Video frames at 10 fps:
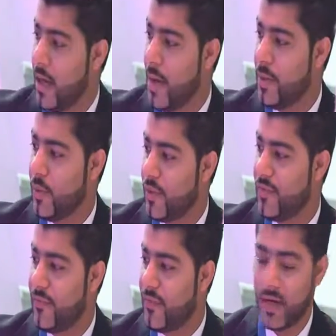tourists,
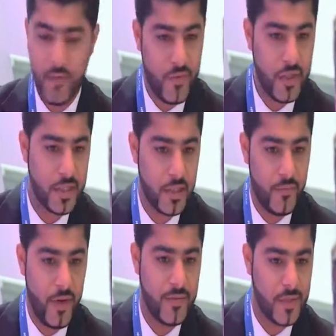and the winners will be
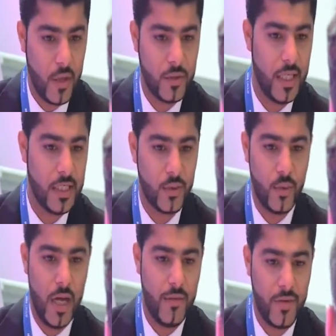offered two
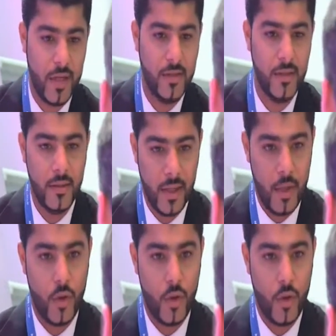plane tickets along